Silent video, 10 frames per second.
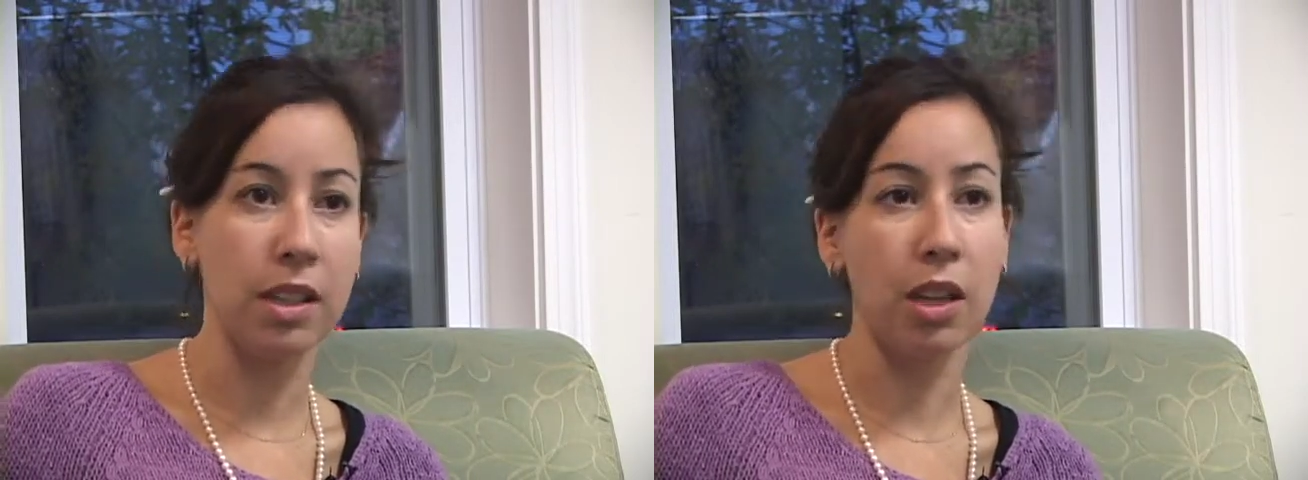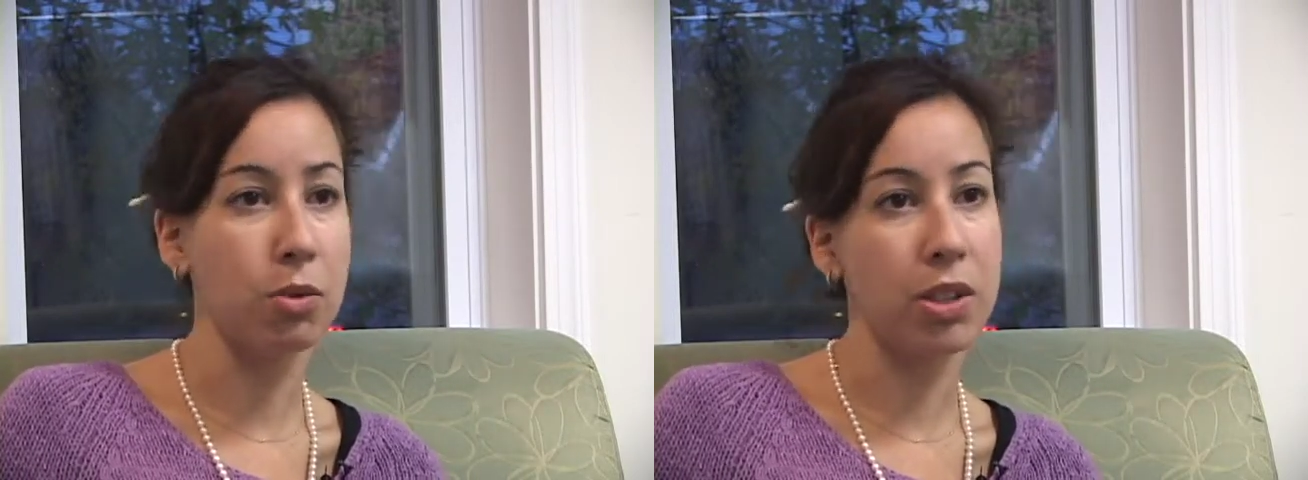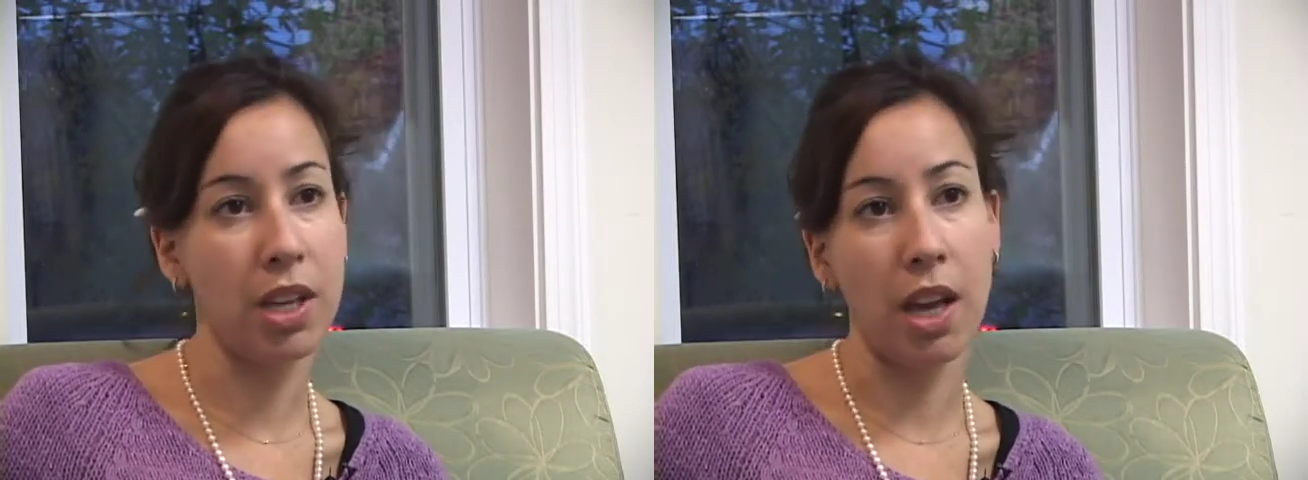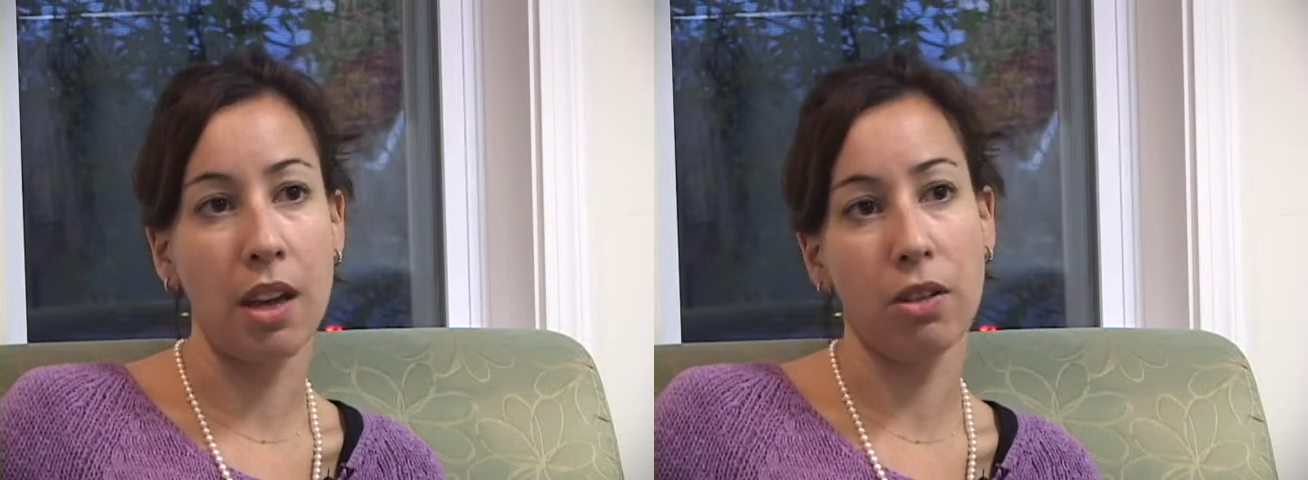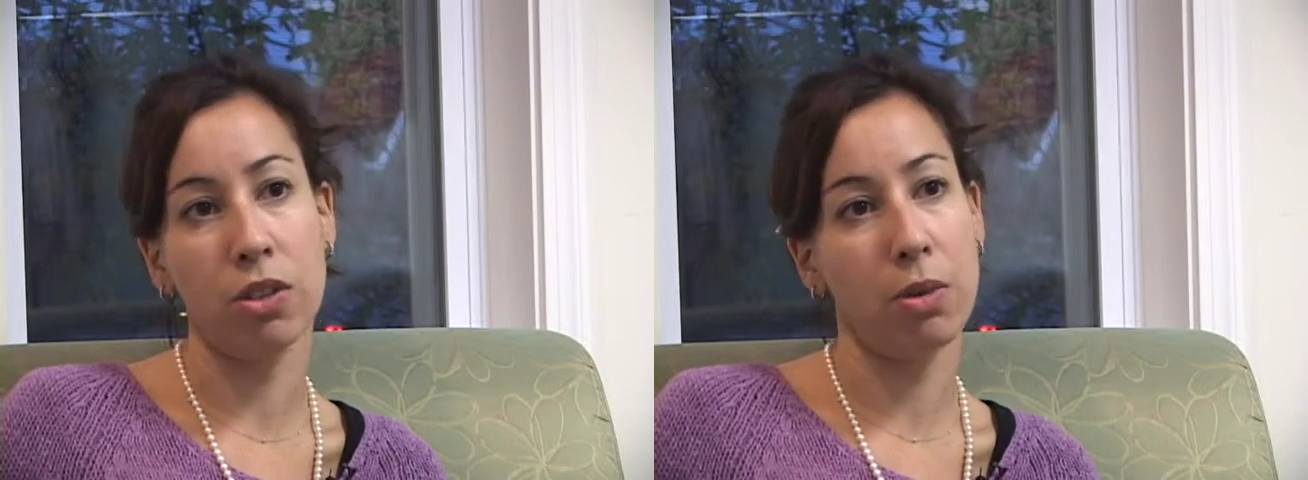say you were
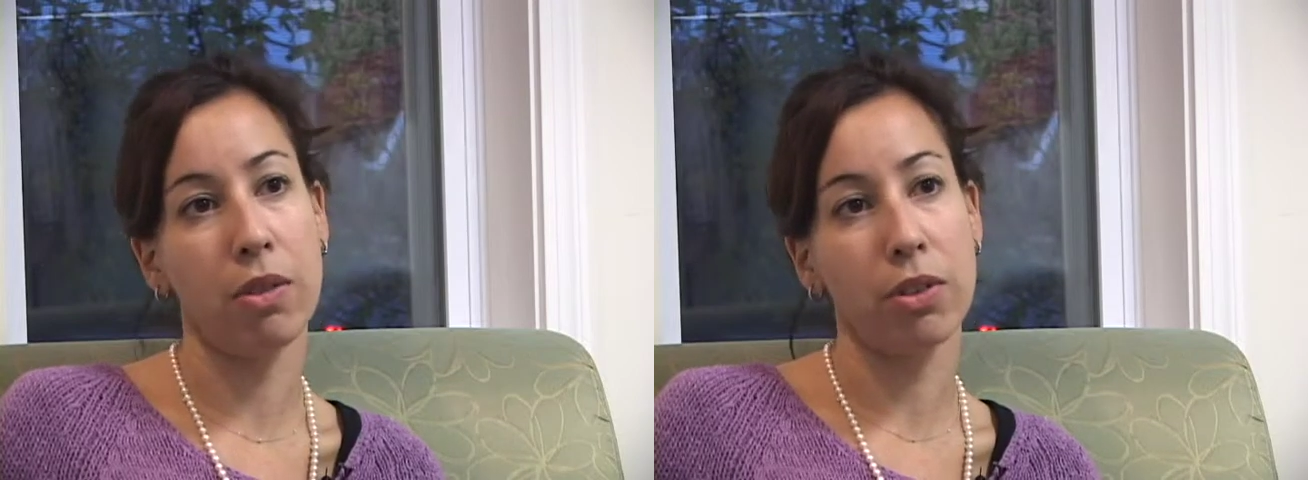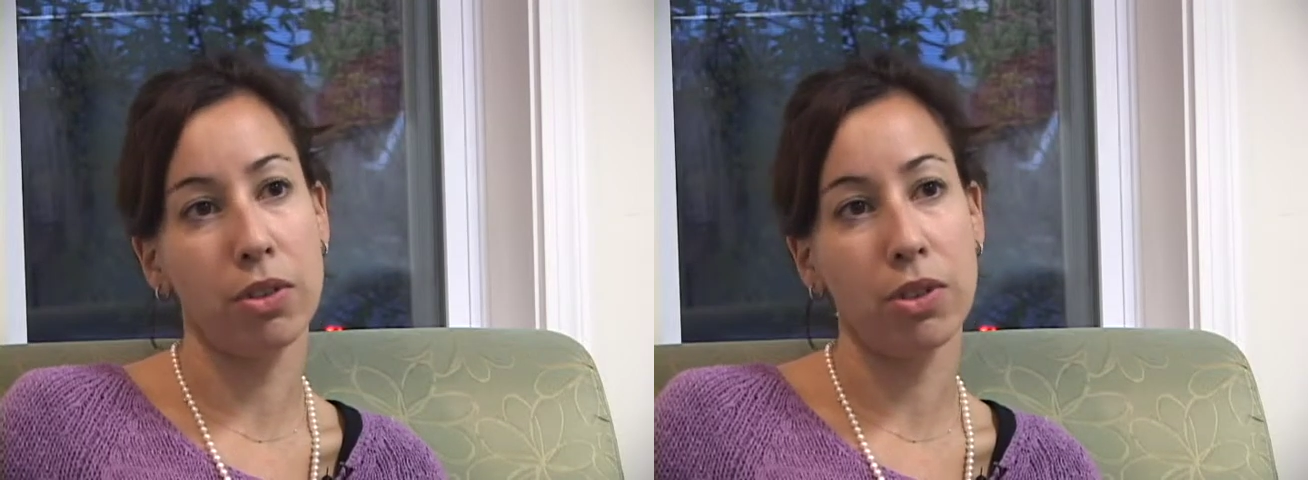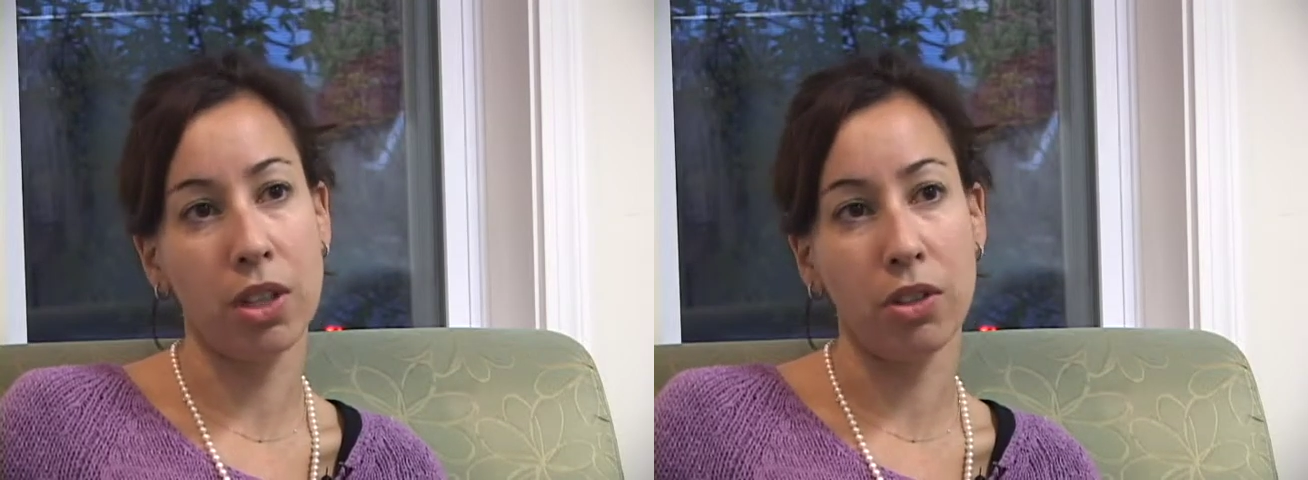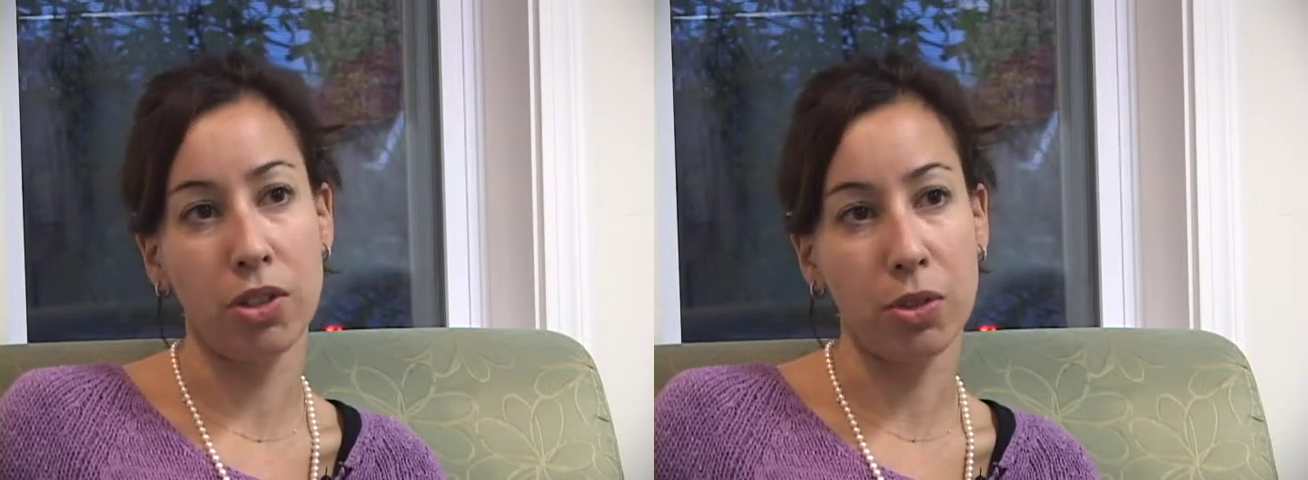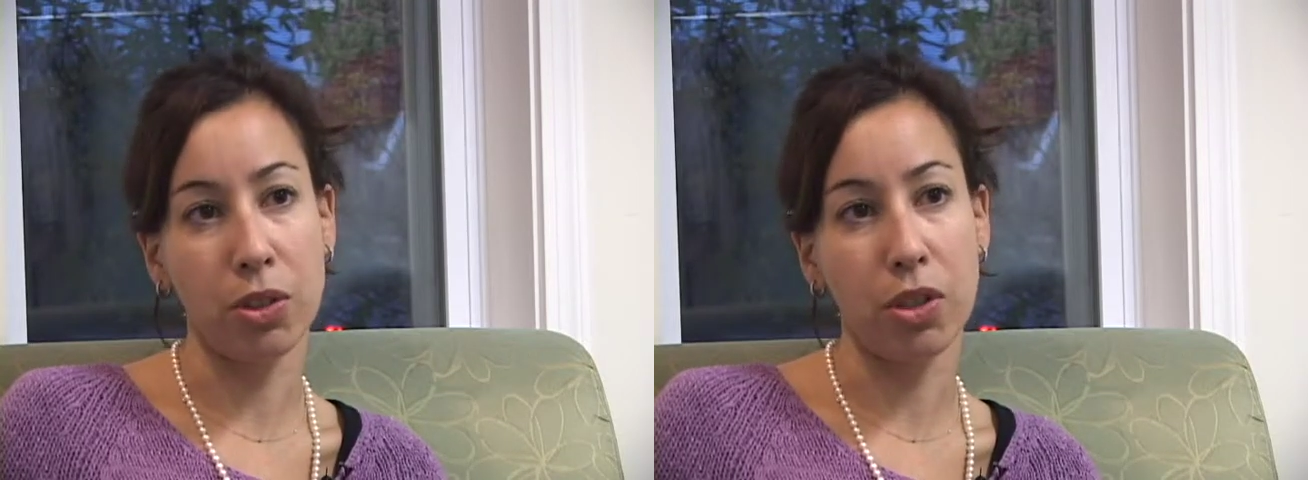10 or 12 or 13
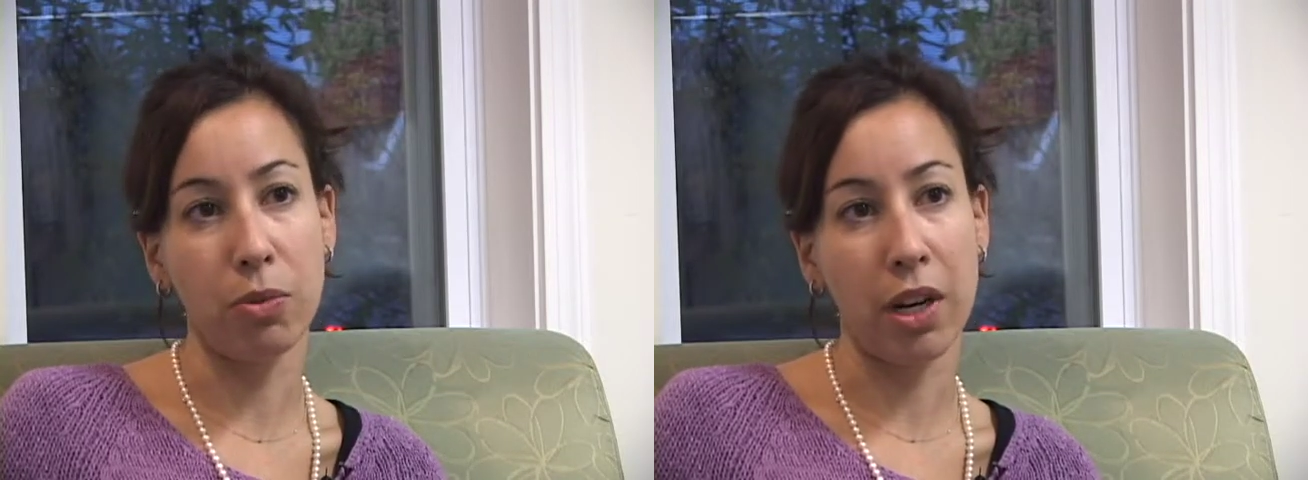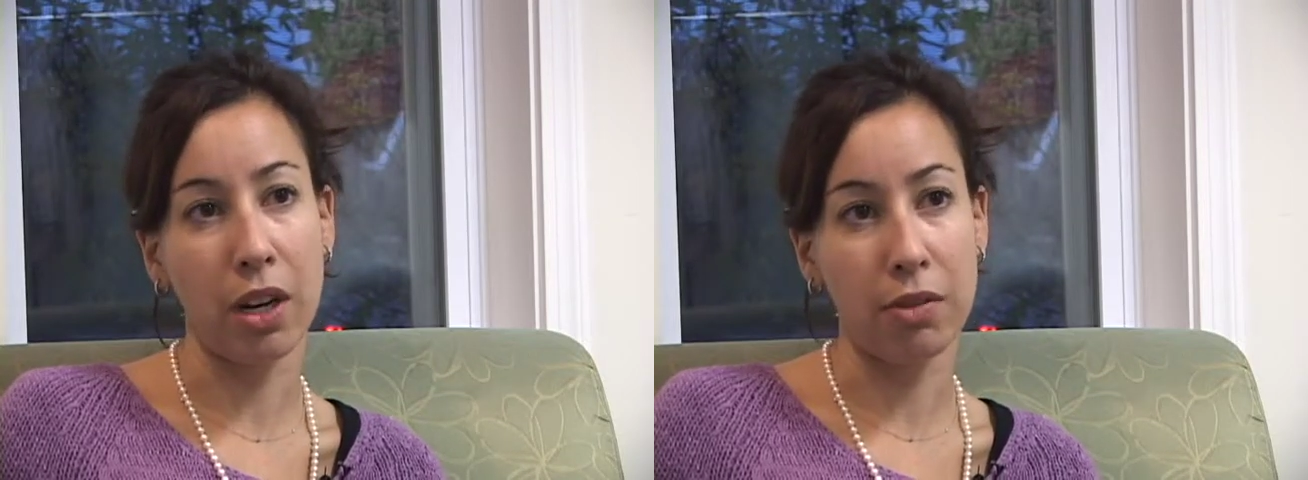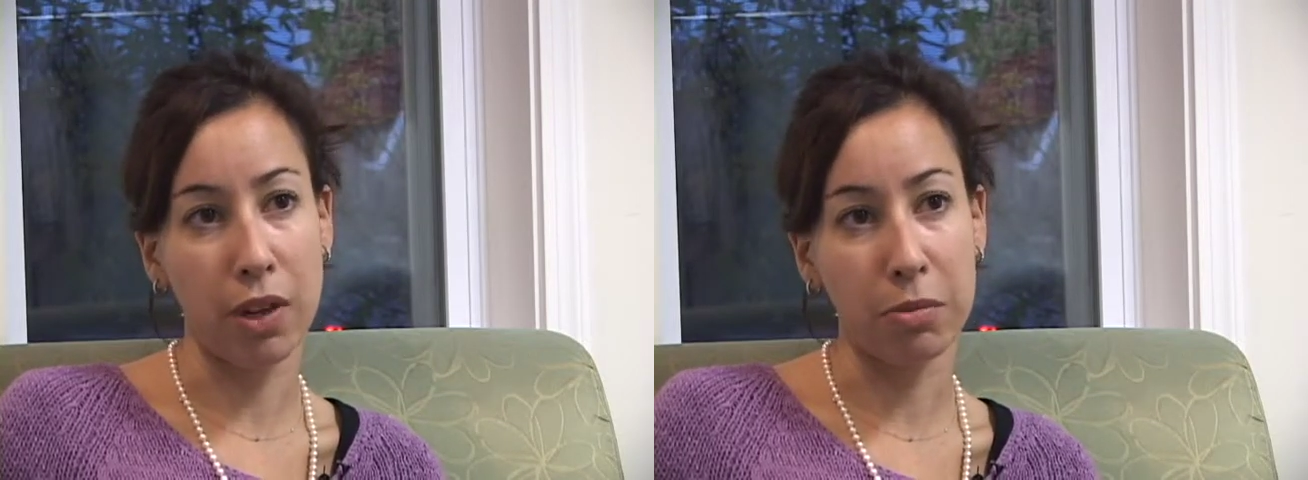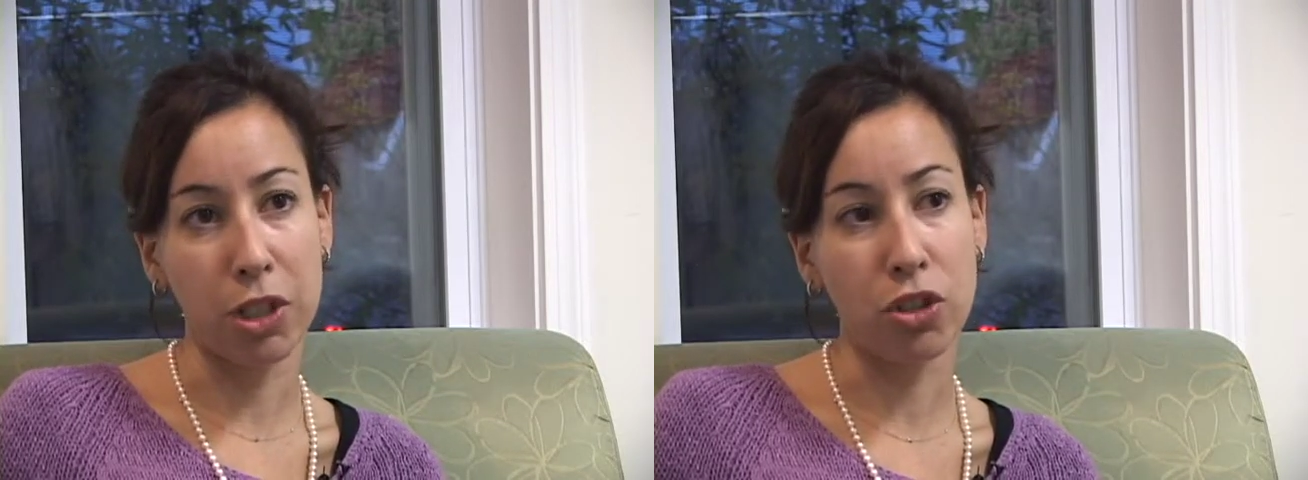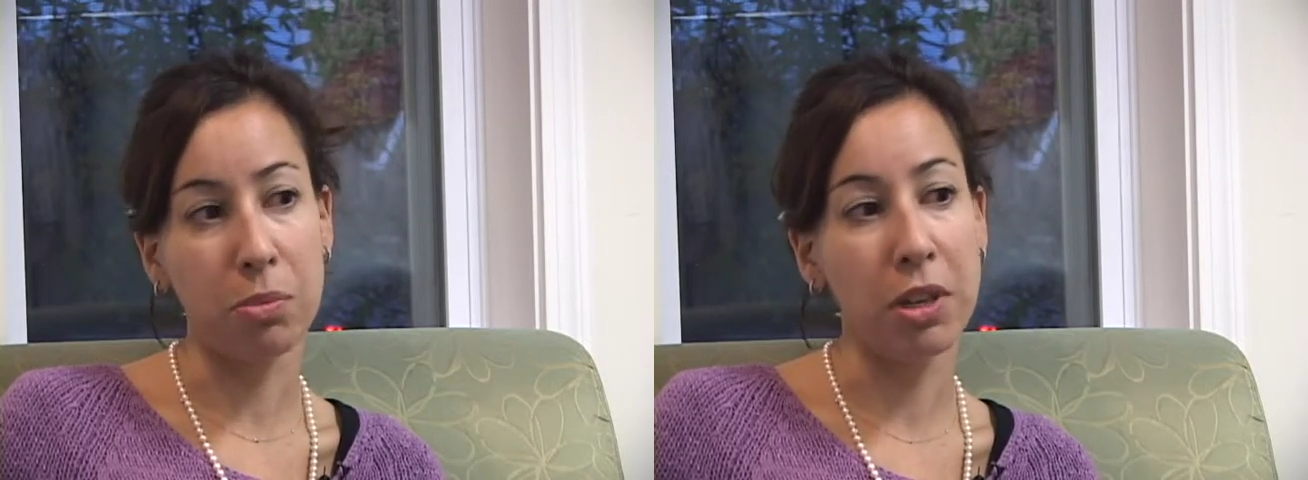years old and you went on a
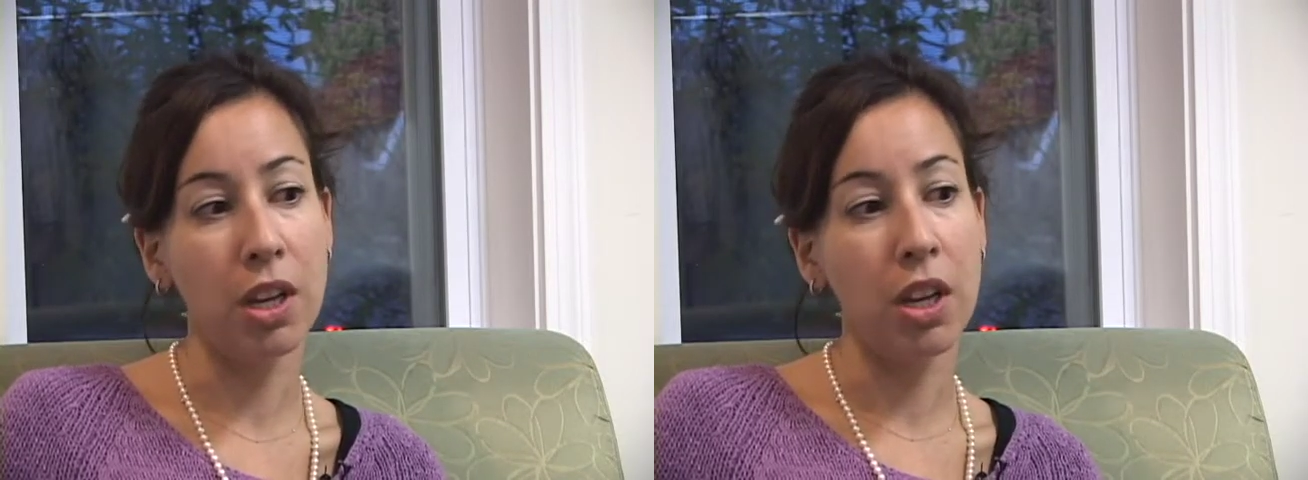family trip,